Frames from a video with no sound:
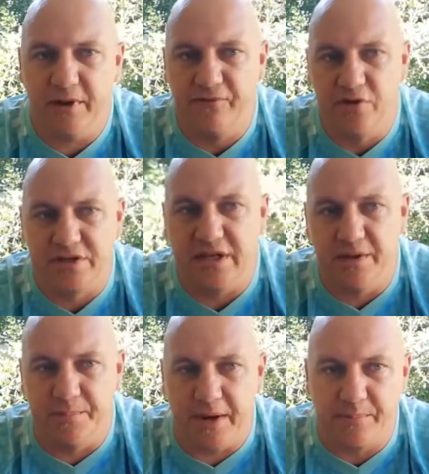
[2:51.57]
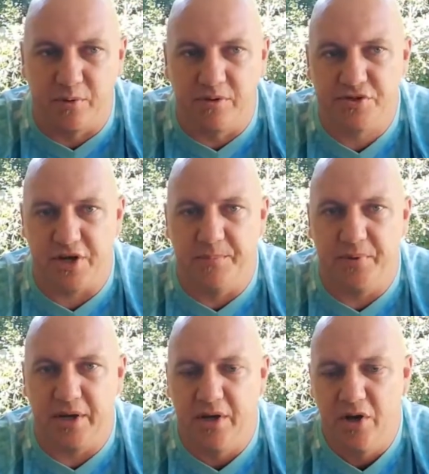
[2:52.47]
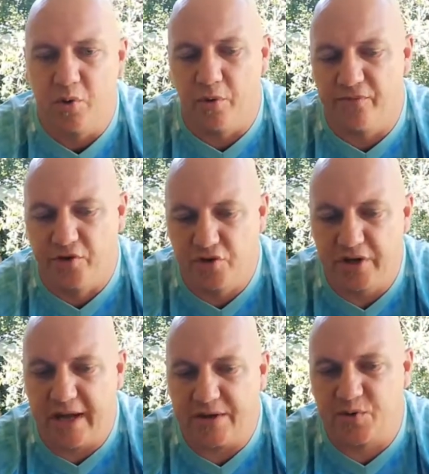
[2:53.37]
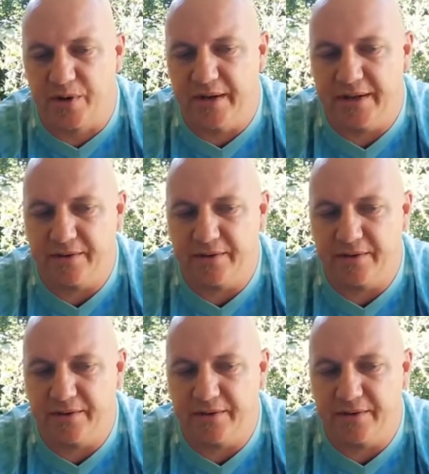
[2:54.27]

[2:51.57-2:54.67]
if you see the bait balls jumping, or if you do catch one,